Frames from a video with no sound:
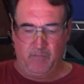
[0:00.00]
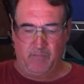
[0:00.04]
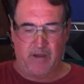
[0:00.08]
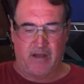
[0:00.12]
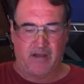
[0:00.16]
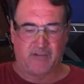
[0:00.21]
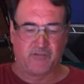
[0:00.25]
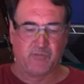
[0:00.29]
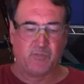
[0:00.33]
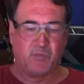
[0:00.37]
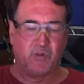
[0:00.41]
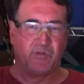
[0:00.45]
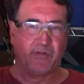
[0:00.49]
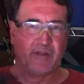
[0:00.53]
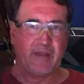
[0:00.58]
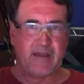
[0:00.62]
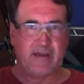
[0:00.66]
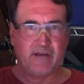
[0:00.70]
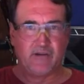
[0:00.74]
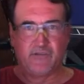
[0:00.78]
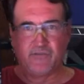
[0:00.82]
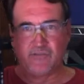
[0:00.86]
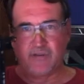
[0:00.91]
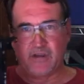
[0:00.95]
possible
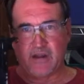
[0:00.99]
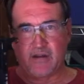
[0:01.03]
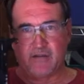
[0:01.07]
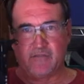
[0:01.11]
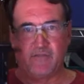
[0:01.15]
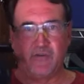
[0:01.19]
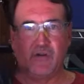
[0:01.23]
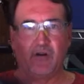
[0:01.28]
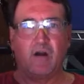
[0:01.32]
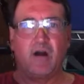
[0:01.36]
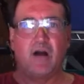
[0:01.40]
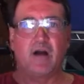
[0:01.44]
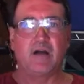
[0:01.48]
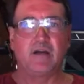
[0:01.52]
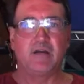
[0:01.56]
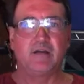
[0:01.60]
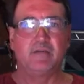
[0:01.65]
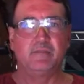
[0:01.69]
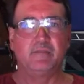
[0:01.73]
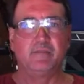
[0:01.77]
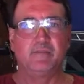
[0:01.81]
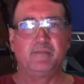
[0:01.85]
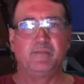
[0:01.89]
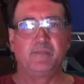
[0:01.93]
nails out of your eye.
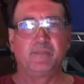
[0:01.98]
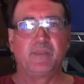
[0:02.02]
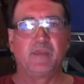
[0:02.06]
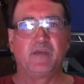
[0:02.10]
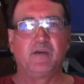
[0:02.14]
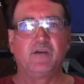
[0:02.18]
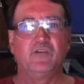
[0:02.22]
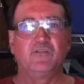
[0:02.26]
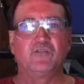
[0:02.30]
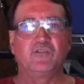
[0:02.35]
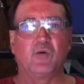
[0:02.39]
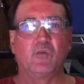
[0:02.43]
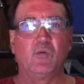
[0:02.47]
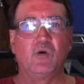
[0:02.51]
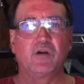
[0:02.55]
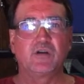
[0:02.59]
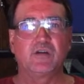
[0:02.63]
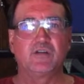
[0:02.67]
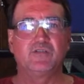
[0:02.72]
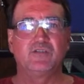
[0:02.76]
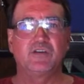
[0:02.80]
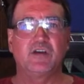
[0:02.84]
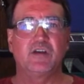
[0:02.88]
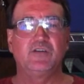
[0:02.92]
So we'll
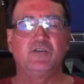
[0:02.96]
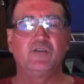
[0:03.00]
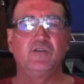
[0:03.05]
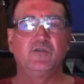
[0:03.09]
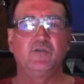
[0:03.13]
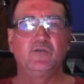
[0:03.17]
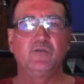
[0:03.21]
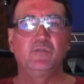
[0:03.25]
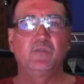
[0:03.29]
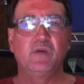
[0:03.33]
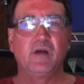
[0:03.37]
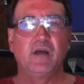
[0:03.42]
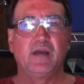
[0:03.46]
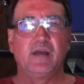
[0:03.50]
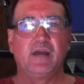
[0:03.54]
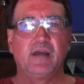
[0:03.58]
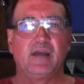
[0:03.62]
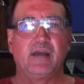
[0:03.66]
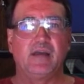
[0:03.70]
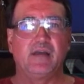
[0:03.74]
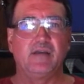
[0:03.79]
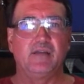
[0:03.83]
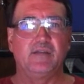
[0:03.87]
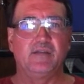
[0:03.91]
continue
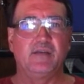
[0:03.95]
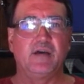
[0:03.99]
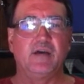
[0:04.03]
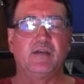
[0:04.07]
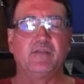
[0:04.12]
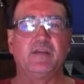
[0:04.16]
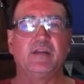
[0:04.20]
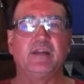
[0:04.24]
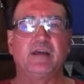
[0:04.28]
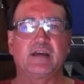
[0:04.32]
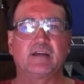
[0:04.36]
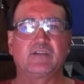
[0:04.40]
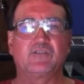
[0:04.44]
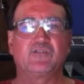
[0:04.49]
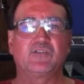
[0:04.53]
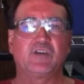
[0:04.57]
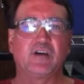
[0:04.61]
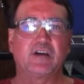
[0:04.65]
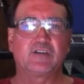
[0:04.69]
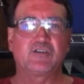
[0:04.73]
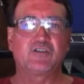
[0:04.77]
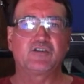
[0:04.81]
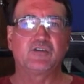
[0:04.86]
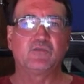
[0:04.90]
in the next
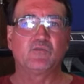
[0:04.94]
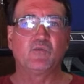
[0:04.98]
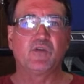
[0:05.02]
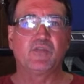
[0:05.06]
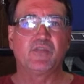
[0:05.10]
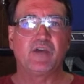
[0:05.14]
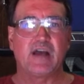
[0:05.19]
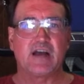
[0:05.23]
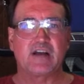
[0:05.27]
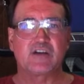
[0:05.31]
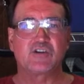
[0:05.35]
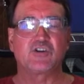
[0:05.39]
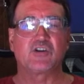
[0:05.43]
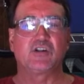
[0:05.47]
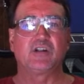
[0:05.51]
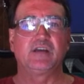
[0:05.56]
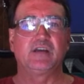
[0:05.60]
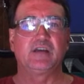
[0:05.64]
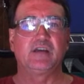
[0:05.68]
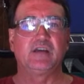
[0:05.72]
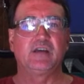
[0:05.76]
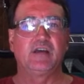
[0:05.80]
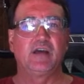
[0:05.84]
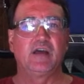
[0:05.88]
section with
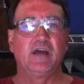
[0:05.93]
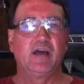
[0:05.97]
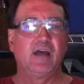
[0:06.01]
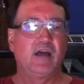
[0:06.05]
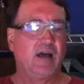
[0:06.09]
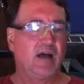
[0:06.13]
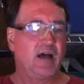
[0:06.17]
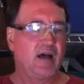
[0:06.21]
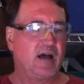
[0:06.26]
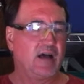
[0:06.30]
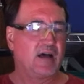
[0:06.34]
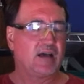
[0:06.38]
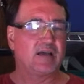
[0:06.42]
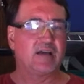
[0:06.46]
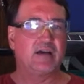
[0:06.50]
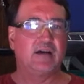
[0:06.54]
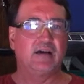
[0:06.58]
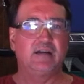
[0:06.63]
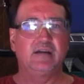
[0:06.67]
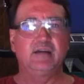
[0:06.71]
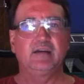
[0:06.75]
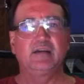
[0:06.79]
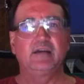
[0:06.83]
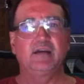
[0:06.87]
actually
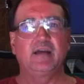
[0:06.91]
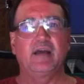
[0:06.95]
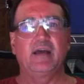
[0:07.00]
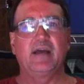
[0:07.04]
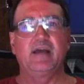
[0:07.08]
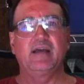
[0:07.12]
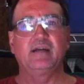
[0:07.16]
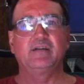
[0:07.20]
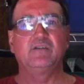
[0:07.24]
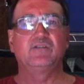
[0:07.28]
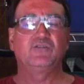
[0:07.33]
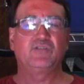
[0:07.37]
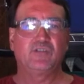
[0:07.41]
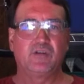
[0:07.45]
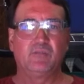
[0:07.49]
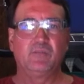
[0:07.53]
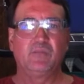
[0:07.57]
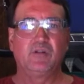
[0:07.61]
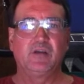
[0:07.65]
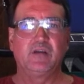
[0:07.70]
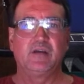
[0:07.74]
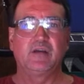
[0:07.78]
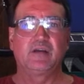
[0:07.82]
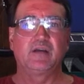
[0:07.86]
cutting and
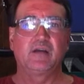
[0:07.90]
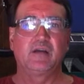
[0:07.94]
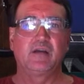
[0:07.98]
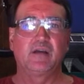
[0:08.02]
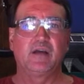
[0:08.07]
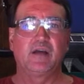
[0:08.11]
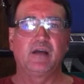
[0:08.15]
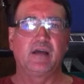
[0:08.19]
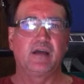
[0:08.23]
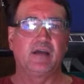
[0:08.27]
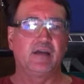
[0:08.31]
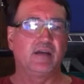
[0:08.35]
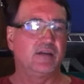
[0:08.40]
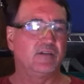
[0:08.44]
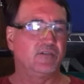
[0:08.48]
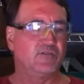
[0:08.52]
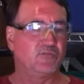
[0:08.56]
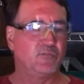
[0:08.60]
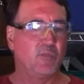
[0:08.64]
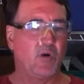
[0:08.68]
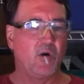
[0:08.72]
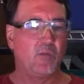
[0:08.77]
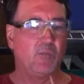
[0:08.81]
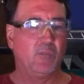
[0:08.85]
assembling a
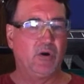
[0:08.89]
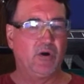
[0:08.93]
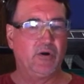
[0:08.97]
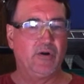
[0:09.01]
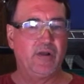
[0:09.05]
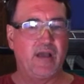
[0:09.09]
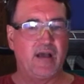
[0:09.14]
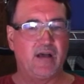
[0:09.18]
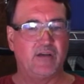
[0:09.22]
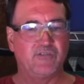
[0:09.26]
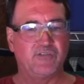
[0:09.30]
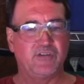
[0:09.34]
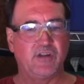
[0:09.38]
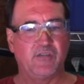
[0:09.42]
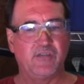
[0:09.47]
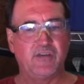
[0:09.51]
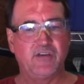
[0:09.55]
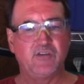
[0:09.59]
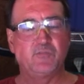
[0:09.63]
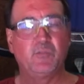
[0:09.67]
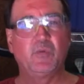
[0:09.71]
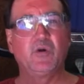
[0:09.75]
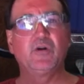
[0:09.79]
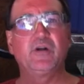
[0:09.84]
small birdhouse. Now
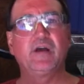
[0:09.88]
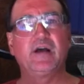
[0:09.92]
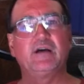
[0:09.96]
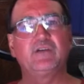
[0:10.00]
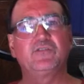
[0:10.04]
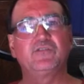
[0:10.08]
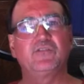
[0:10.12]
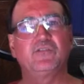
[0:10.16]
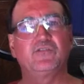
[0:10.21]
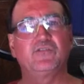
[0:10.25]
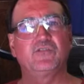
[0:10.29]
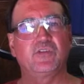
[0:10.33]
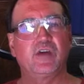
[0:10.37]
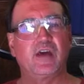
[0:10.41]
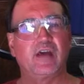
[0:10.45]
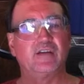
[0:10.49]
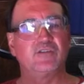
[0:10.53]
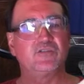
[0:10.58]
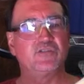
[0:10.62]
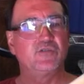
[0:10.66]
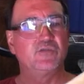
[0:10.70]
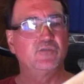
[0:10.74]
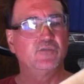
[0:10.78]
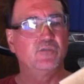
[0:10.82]
these birdhouses,
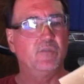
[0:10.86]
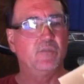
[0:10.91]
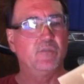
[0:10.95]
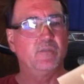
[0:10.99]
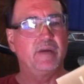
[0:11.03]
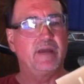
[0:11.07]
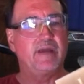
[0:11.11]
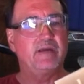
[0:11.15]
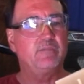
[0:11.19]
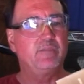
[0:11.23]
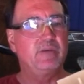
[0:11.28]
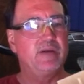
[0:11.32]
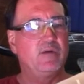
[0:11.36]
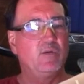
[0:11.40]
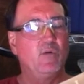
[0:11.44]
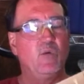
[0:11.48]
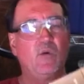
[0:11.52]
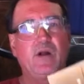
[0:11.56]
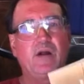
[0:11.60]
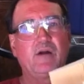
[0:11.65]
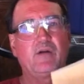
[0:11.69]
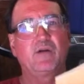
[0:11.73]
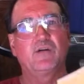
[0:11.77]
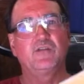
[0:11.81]
as you may be
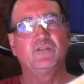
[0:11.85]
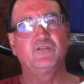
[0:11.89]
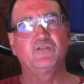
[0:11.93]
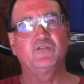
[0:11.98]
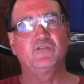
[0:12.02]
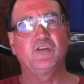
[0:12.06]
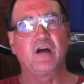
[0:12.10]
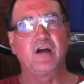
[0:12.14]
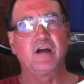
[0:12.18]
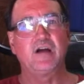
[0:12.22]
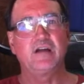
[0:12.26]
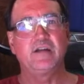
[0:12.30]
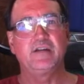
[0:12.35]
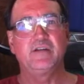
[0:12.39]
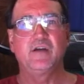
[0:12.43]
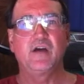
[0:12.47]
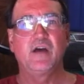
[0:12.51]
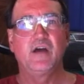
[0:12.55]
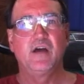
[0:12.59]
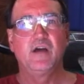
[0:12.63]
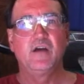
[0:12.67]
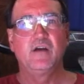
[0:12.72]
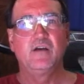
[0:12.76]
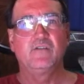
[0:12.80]
aware, are designed
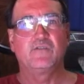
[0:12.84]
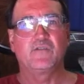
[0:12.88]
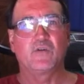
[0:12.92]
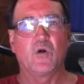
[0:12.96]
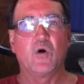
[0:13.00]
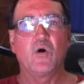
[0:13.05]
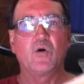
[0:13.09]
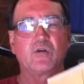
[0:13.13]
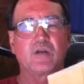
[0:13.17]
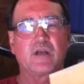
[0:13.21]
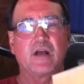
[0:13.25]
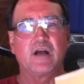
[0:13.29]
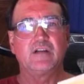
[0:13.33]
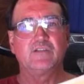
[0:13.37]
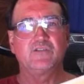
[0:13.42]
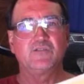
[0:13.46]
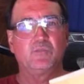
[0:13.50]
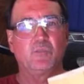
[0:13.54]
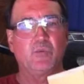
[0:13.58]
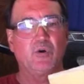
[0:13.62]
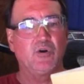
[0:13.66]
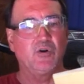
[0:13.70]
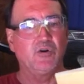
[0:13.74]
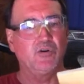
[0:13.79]
for all
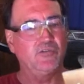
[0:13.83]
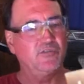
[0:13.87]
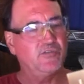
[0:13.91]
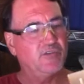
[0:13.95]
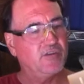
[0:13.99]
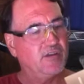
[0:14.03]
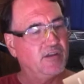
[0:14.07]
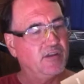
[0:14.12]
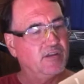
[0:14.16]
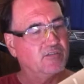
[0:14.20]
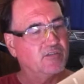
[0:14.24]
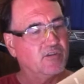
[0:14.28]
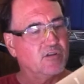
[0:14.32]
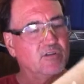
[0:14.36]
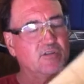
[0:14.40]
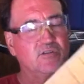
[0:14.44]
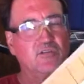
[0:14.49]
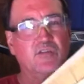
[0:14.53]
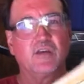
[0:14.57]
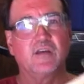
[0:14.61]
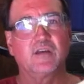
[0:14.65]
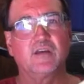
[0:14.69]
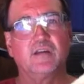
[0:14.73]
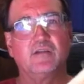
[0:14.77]
kinds of birds, as long
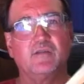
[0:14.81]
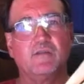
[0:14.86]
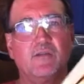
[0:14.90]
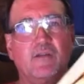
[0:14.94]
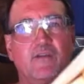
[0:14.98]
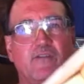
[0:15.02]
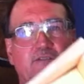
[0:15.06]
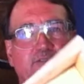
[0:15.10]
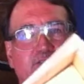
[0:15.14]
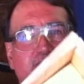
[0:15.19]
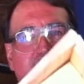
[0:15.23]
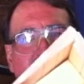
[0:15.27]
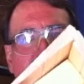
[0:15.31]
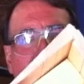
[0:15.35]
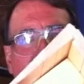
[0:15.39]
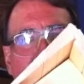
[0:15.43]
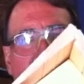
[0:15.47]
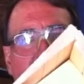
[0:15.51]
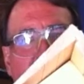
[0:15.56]
as they can fit in